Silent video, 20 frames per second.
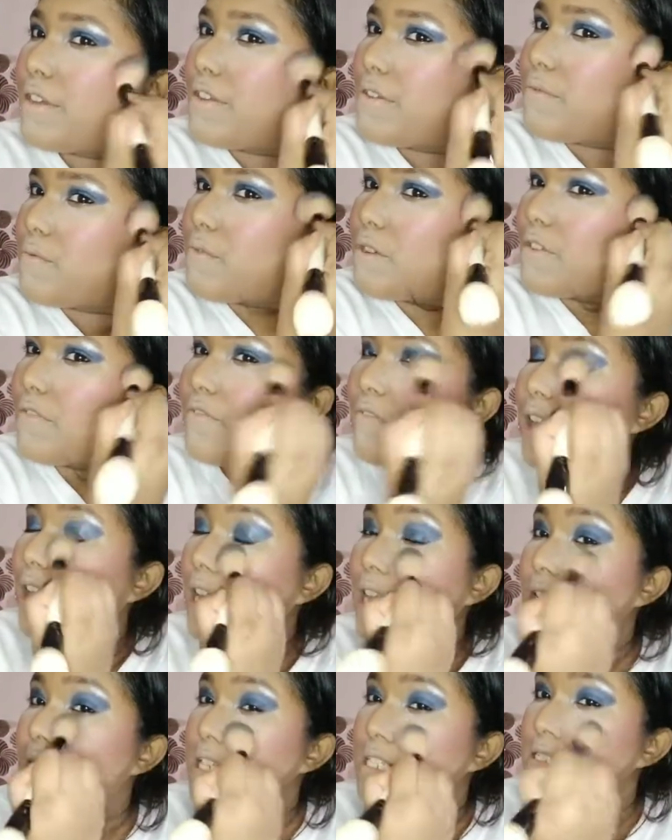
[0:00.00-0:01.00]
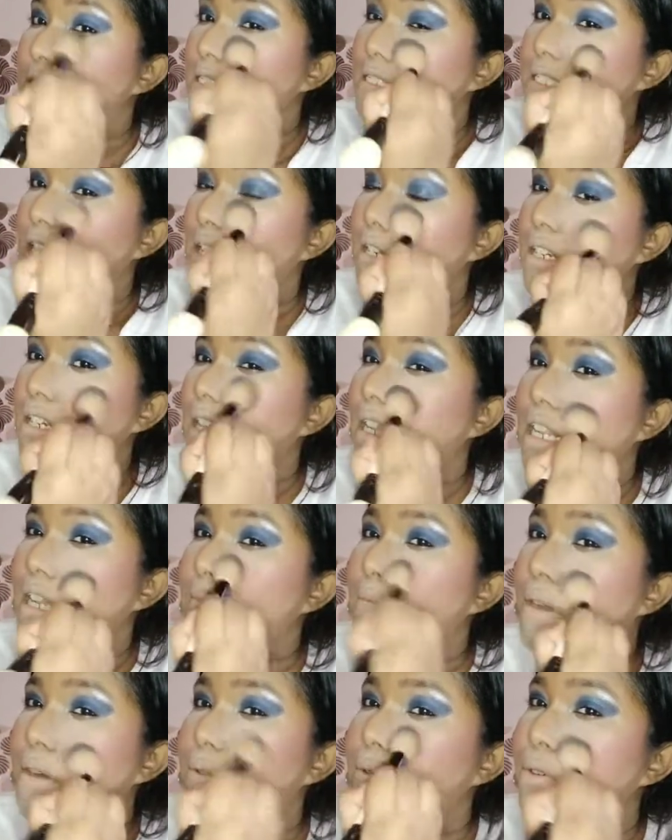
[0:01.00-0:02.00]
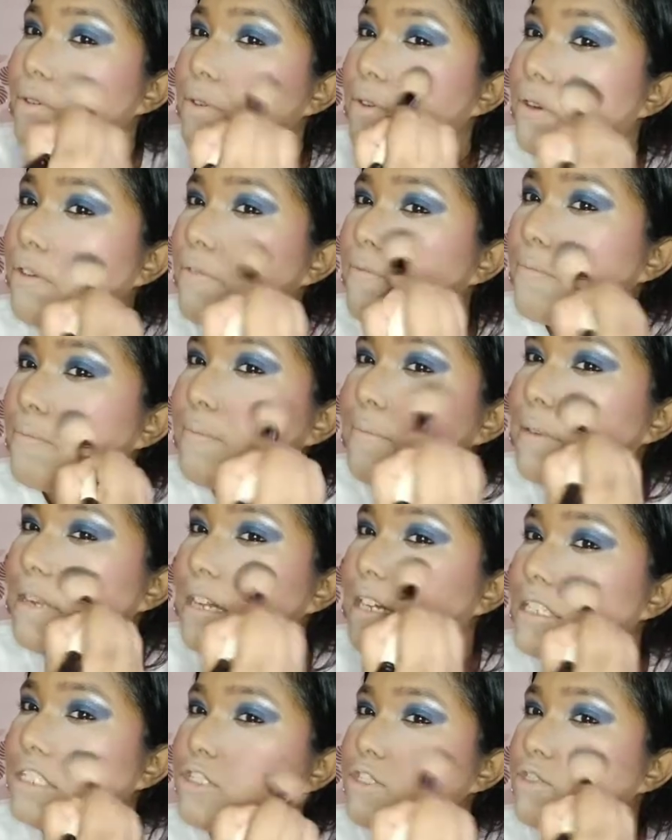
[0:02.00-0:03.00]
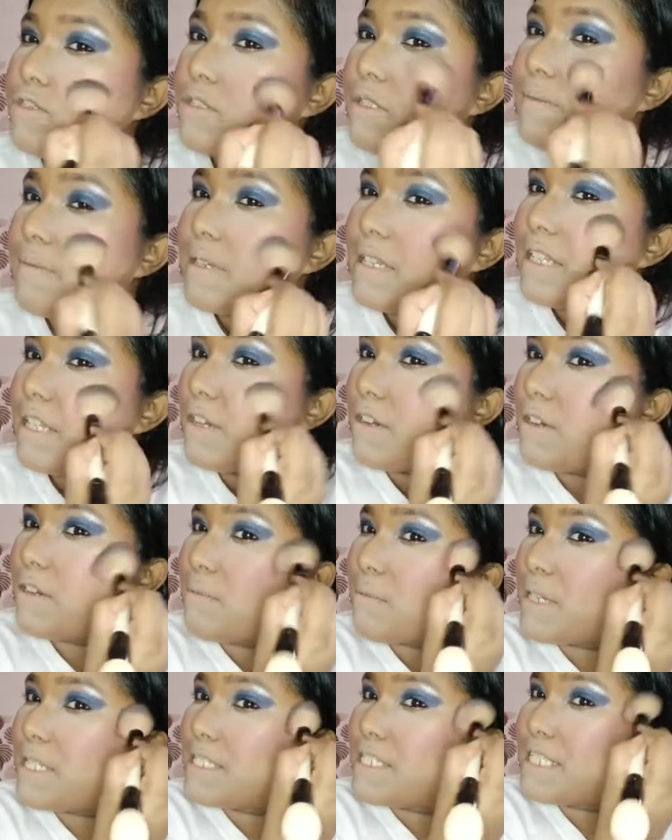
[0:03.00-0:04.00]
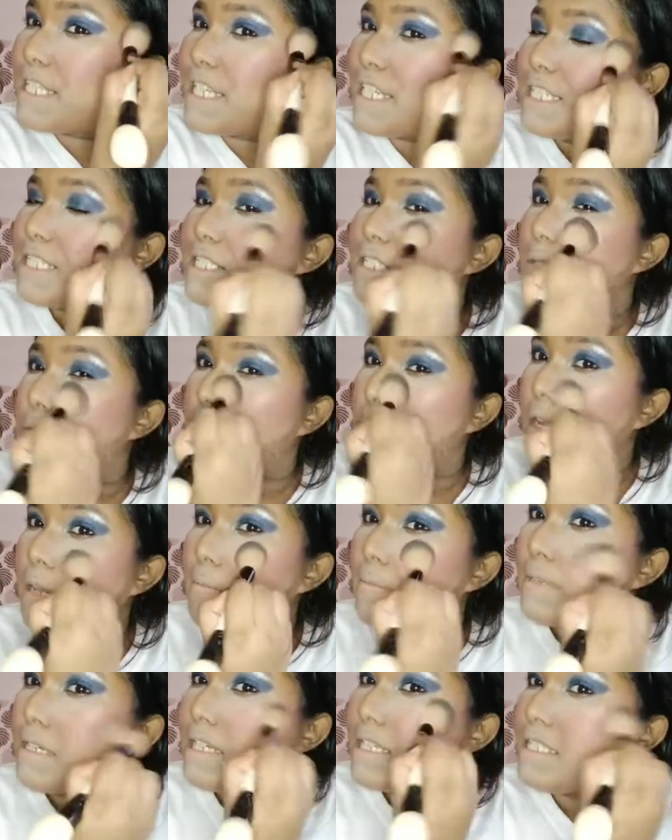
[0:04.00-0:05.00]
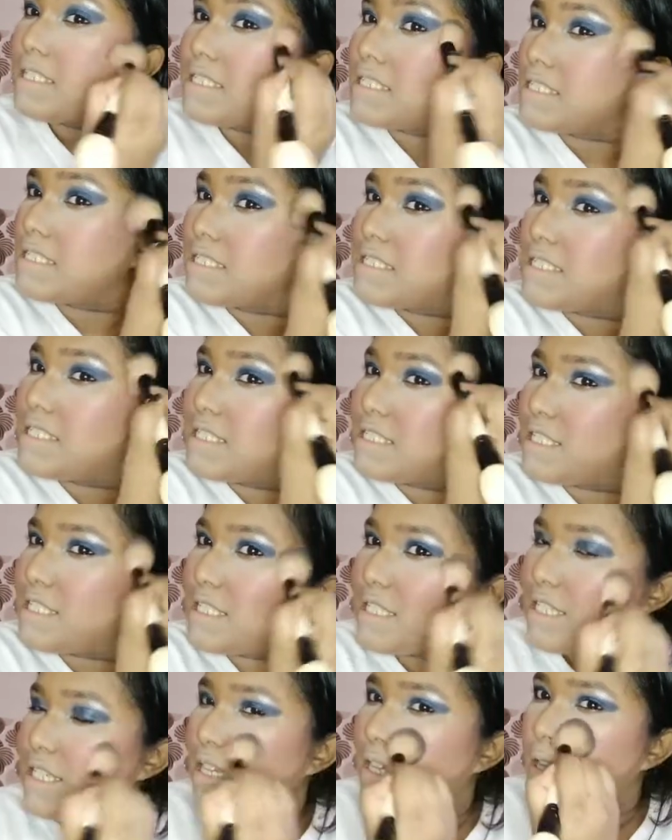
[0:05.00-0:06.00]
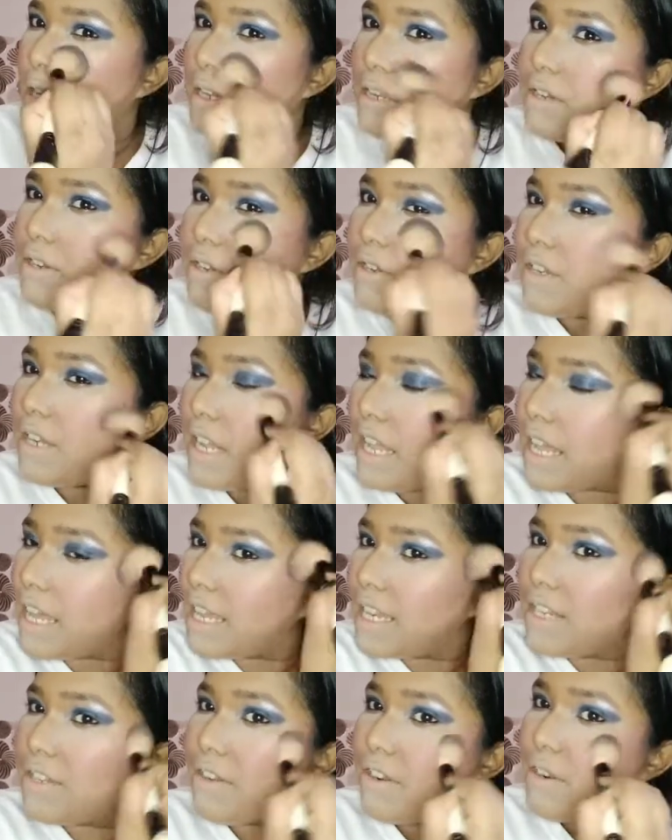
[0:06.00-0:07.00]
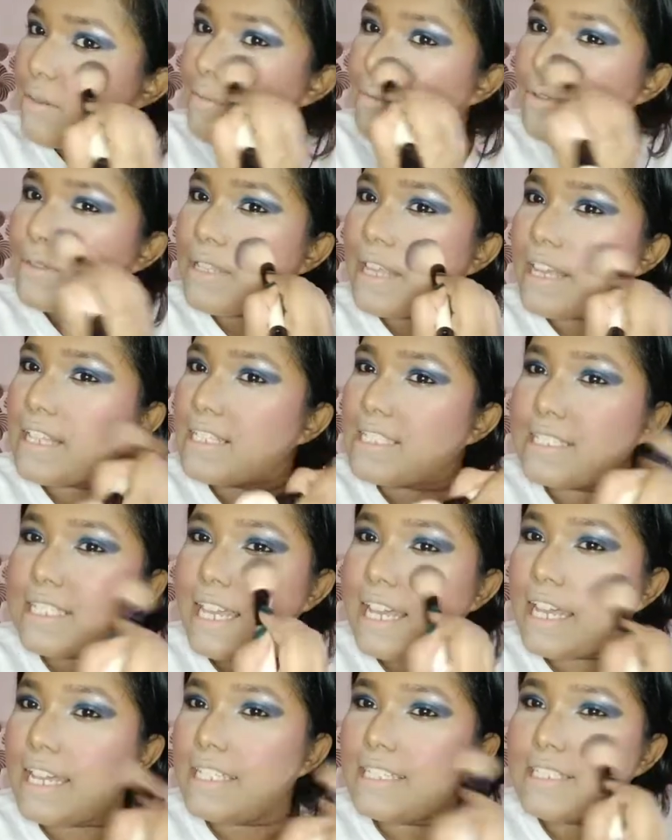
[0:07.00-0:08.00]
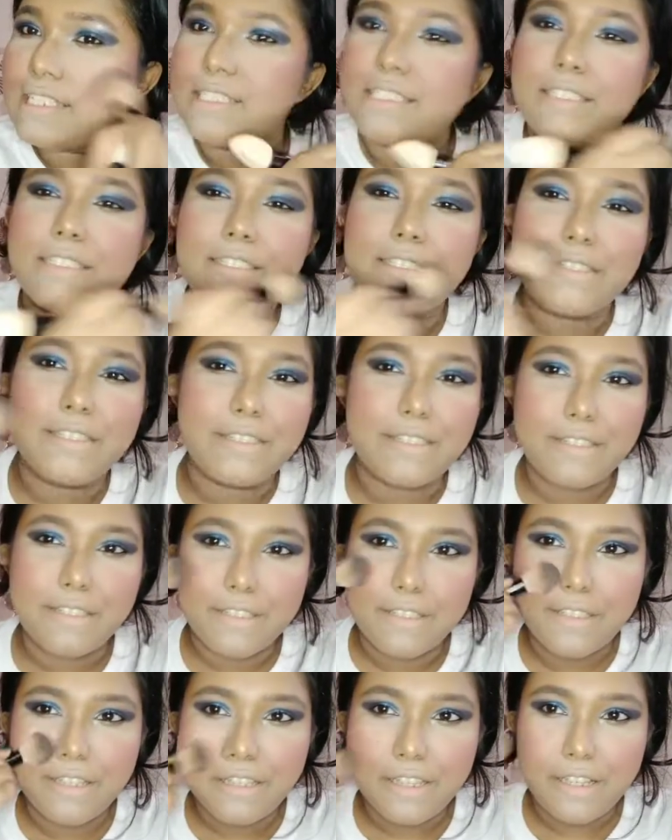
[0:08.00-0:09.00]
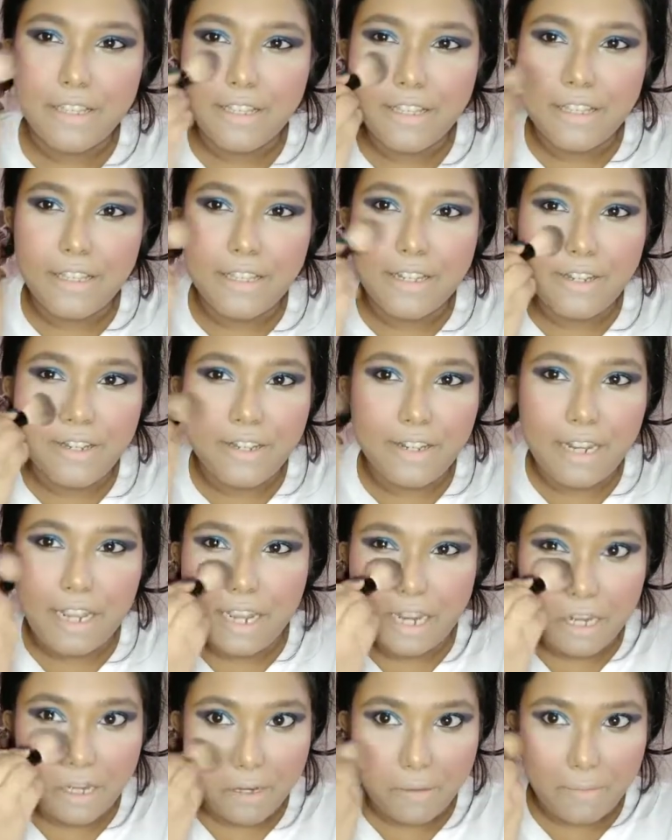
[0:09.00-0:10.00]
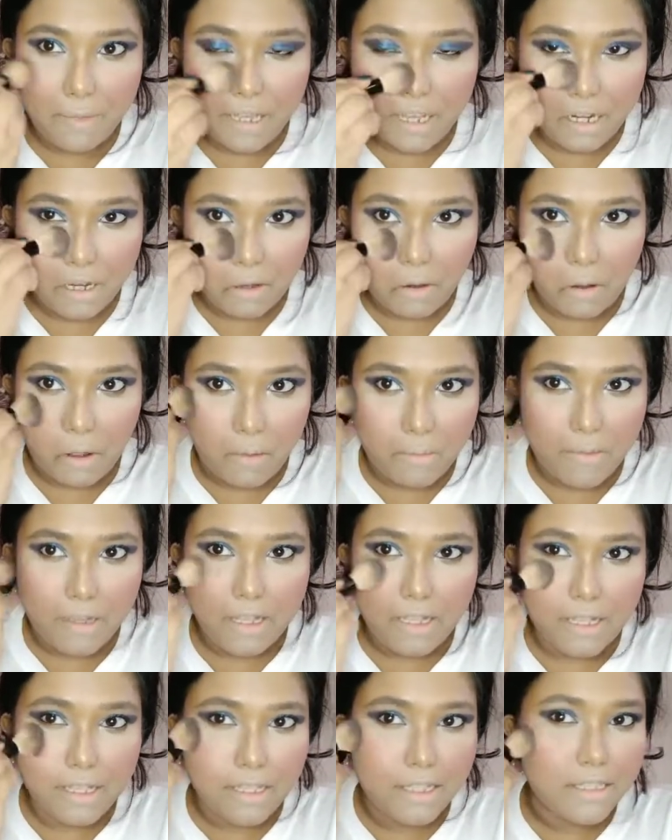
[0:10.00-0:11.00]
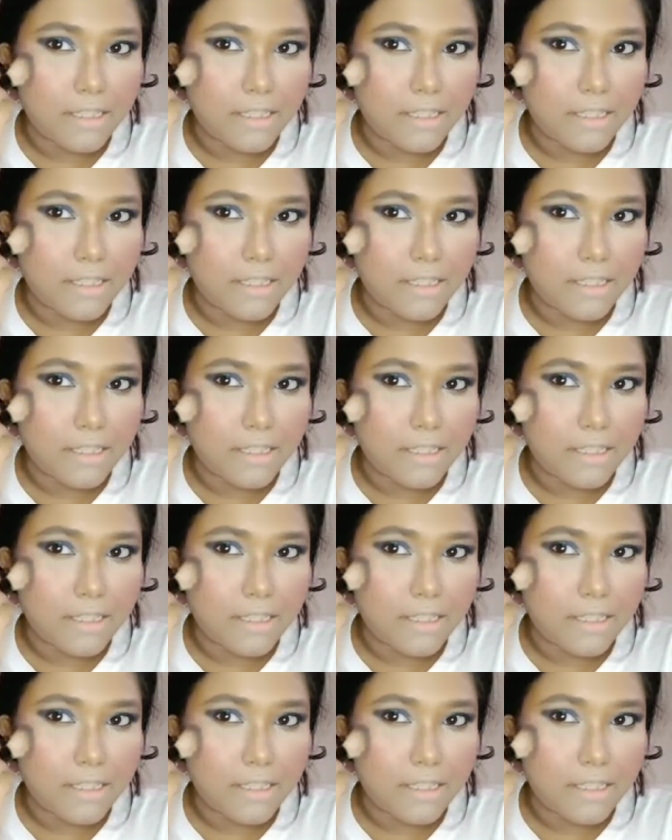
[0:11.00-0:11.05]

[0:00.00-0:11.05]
Got a very subtle amount of blush should be there on my skin, so let me just trying to remove the excess, trying to make it normal.